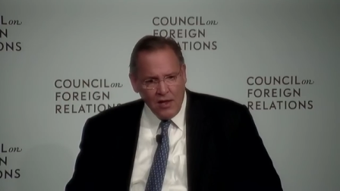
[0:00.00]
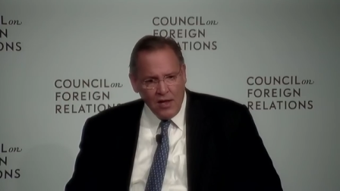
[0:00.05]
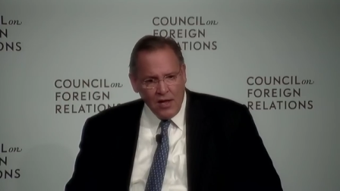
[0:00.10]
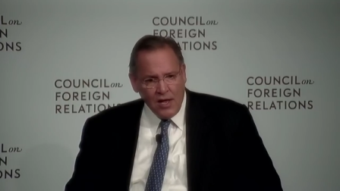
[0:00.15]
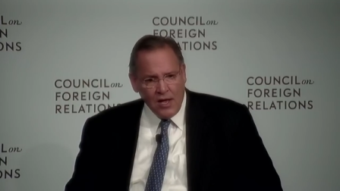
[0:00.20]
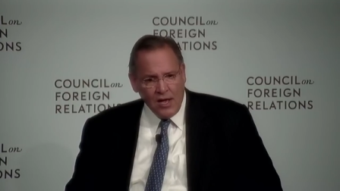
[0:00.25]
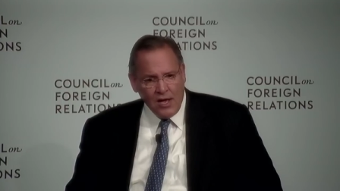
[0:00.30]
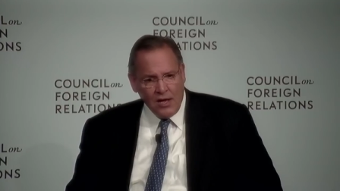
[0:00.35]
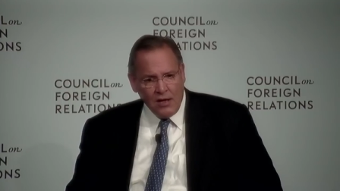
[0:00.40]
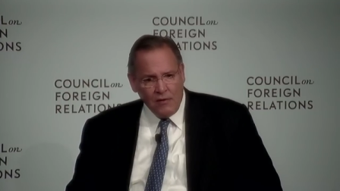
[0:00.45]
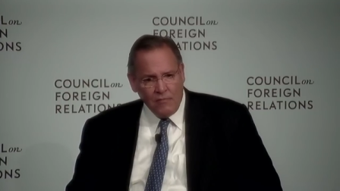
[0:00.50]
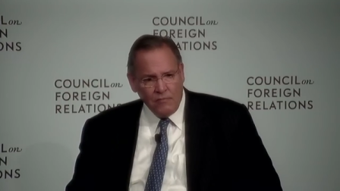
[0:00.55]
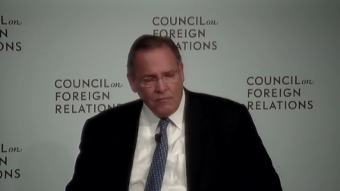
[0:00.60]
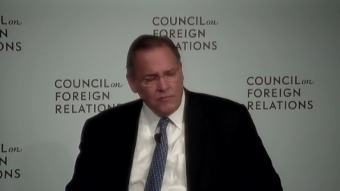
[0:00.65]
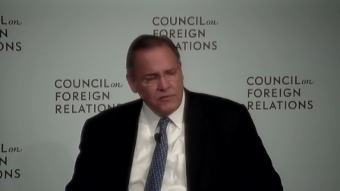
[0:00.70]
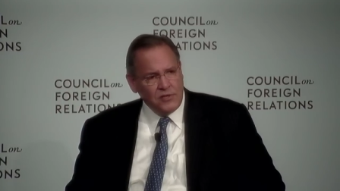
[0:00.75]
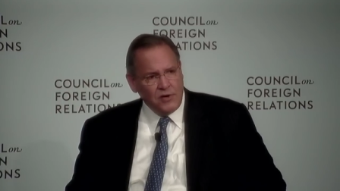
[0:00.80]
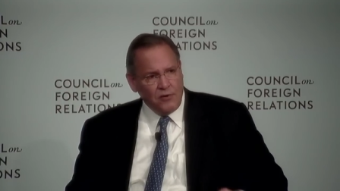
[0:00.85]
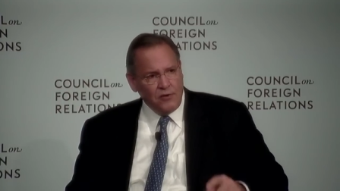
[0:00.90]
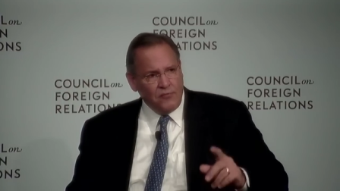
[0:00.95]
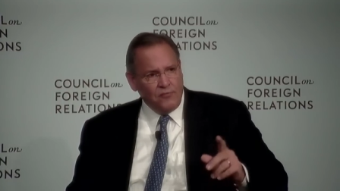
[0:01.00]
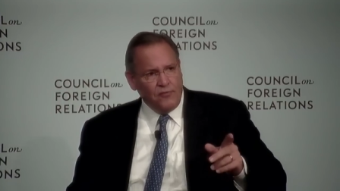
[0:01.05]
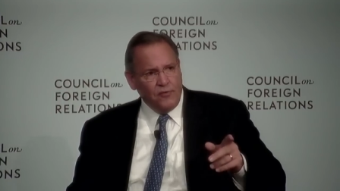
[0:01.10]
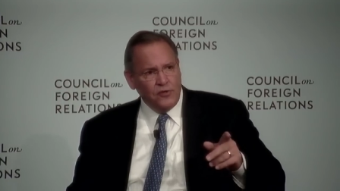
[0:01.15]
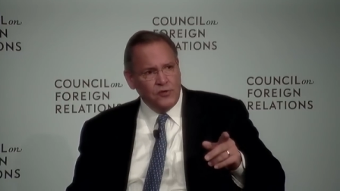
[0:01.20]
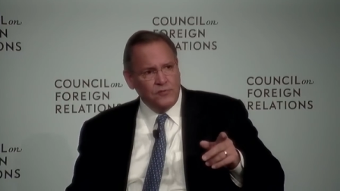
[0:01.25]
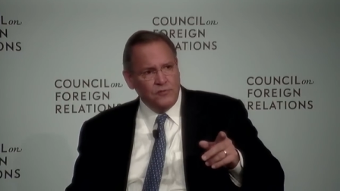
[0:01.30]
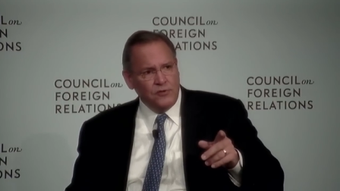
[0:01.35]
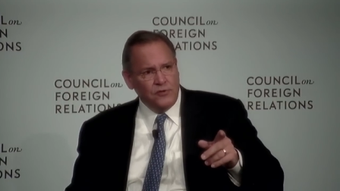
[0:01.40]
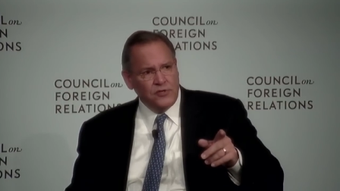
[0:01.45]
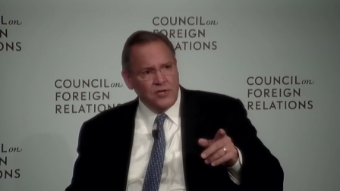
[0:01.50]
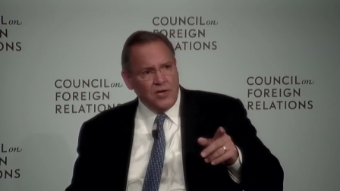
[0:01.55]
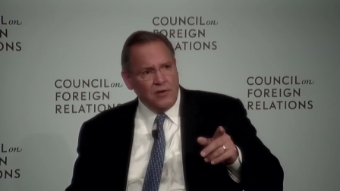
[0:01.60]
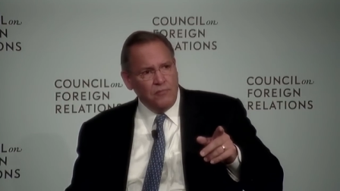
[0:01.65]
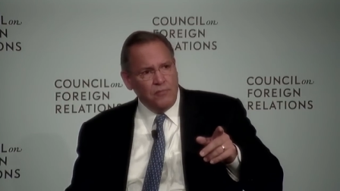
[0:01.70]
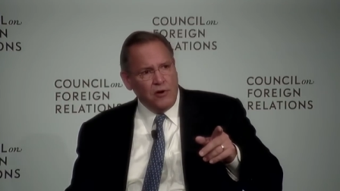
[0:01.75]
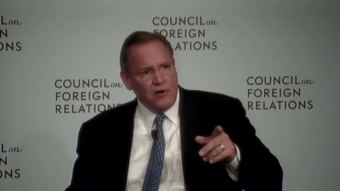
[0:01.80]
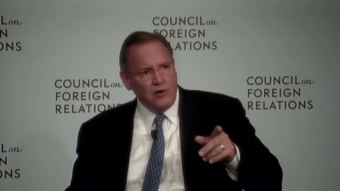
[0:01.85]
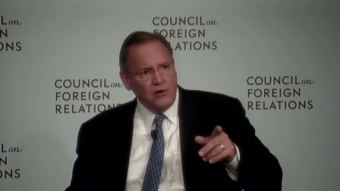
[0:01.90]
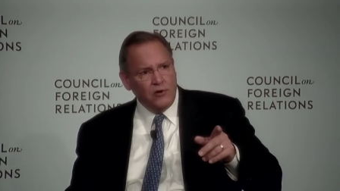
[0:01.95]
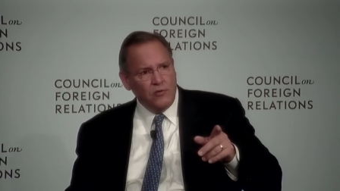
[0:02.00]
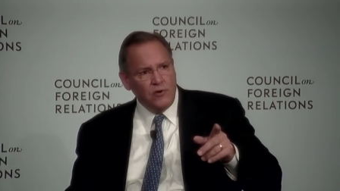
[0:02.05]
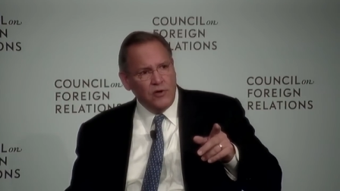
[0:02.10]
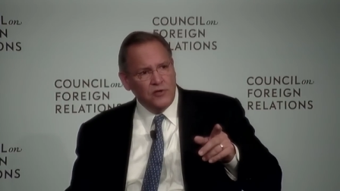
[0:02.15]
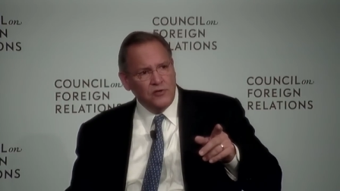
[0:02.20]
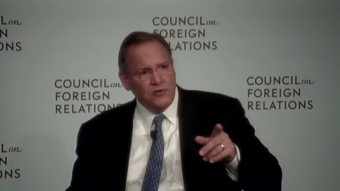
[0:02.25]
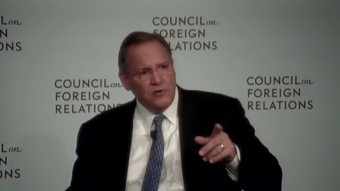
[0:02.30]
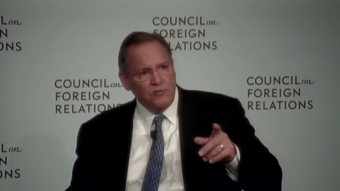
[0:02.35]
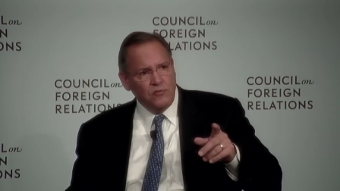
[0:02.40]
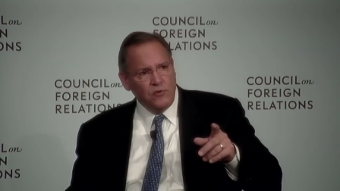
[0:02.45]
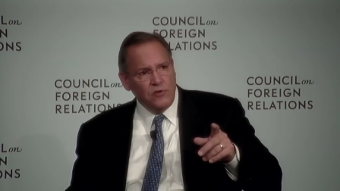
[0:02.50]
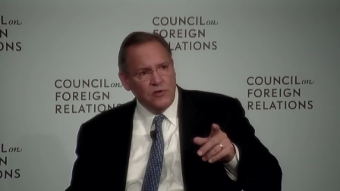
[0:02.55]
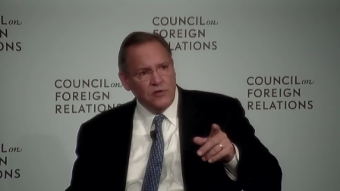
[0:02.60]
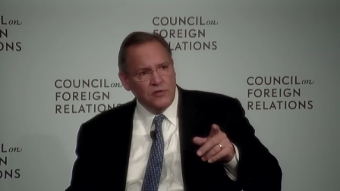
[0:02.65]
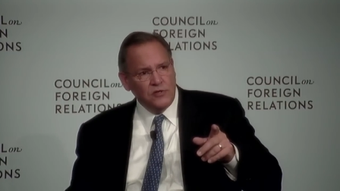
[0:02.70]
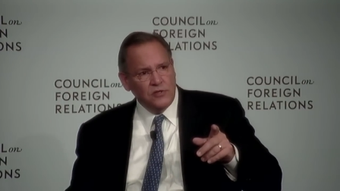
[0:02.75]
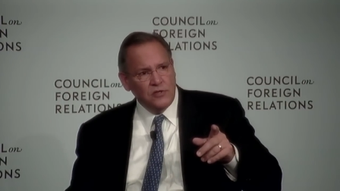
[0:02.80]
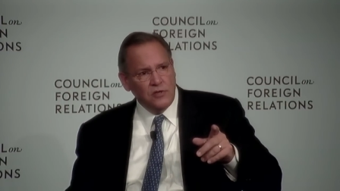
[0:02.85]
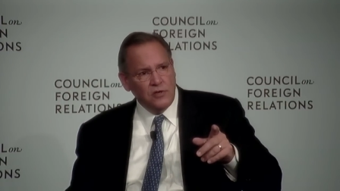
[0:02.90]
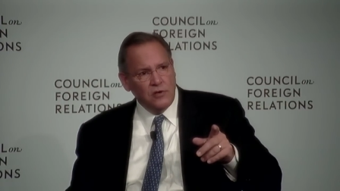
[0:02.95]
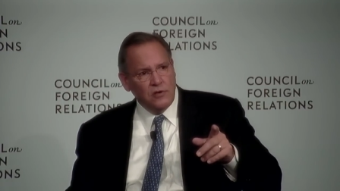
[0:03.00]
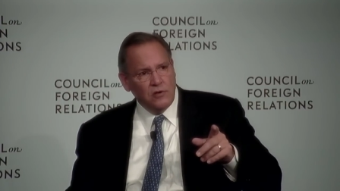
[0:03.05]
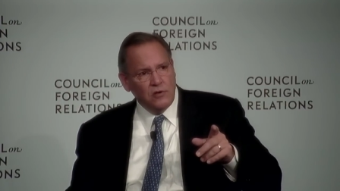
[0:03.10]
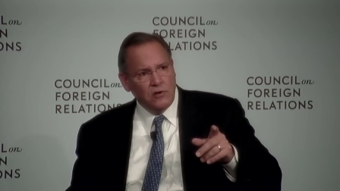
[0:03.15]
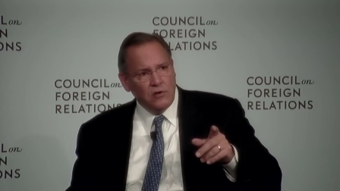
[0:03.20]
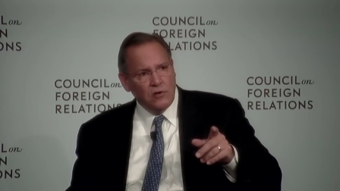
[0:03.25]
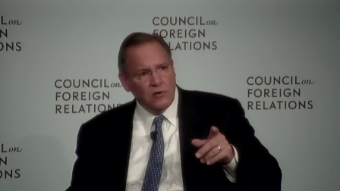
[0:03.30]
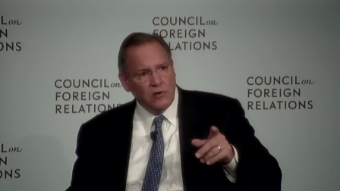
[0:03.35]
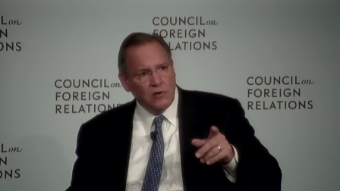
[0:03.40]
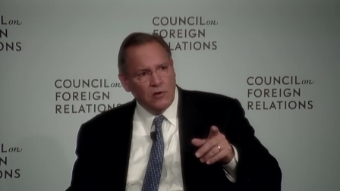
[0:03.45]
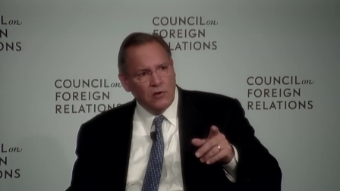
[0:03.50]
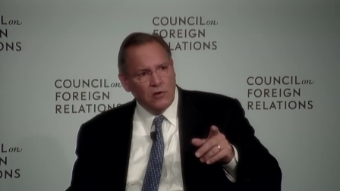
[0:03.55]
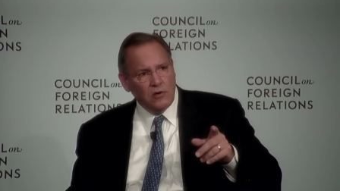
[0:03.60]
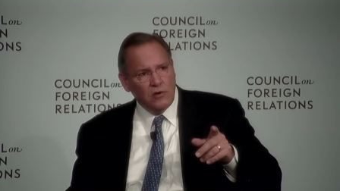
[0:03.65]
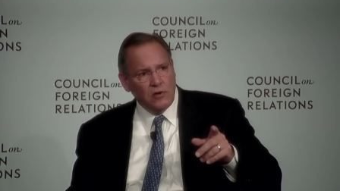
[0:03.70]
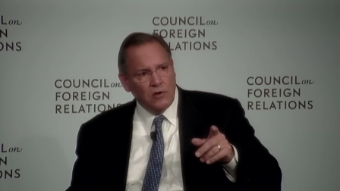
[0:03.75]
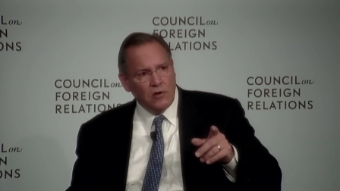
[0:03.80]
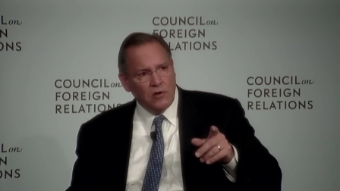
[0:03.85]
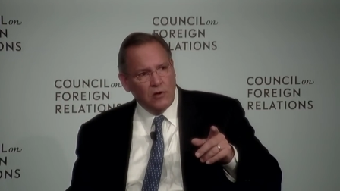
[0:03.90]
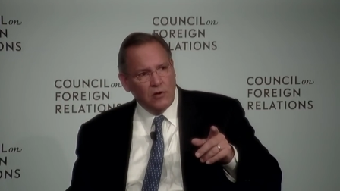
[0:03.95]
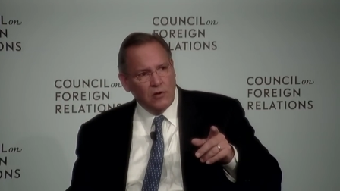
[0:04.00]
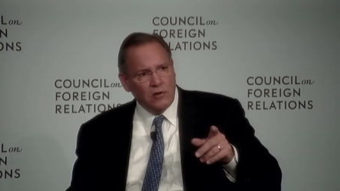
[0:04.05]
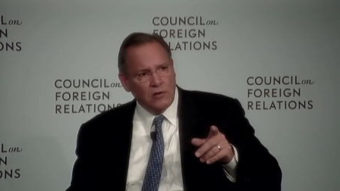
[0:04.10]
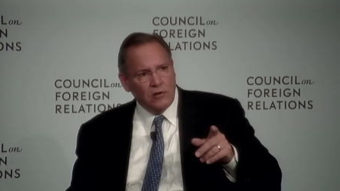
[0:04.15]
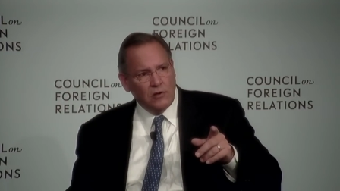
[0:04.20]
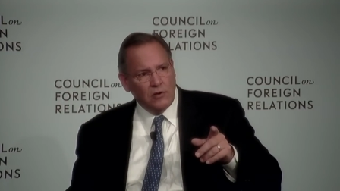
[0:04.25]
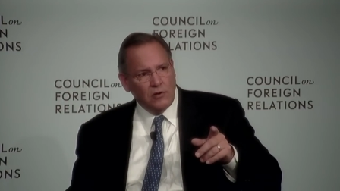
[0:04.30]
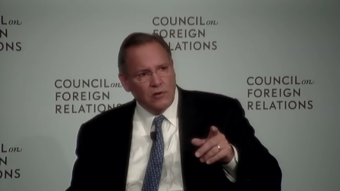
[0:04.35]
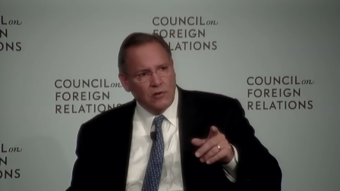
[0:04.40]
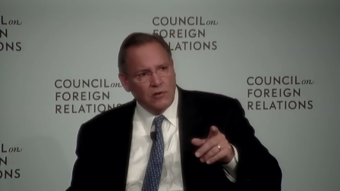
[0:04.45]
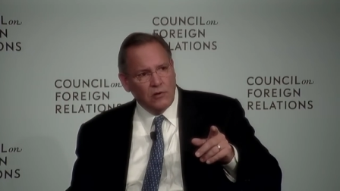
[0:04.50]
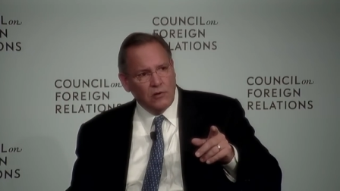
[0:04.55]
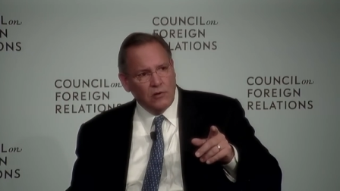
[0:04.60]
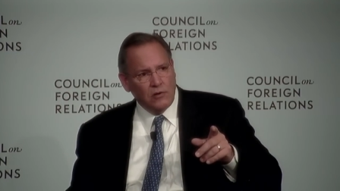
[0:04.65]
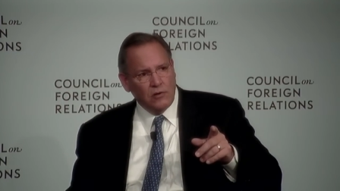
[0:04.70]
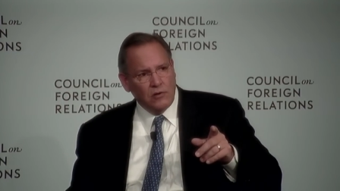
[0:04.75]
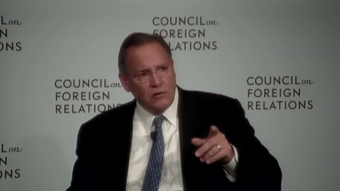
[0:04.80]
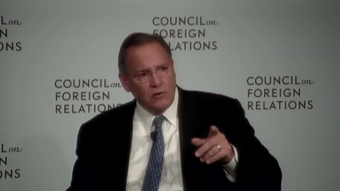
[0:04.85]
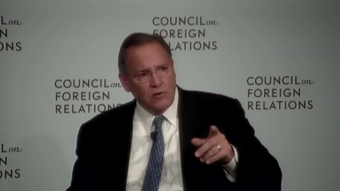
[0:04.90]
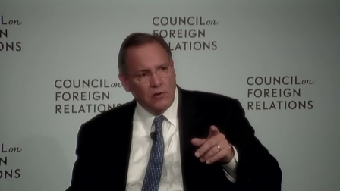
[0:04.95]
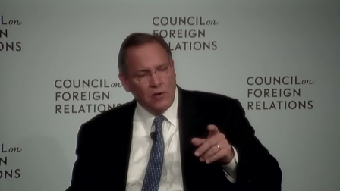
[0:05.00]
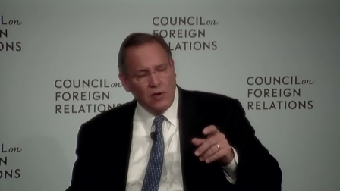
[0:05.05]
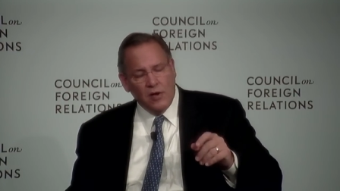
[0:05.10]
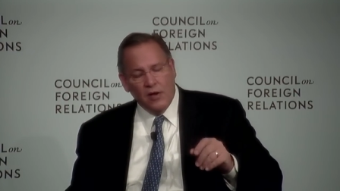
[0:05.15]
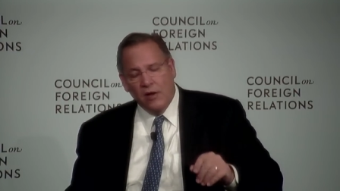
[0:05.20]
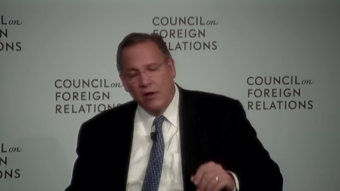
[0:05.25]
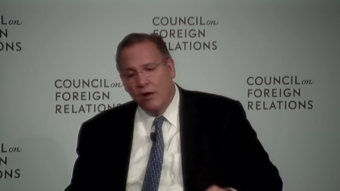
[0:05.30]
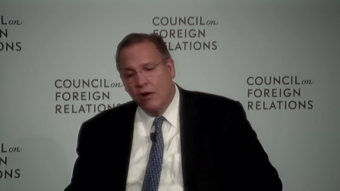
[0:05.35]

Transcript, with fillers: Um, sorry, the first, the second part of your question was? Um, are you contingency planning?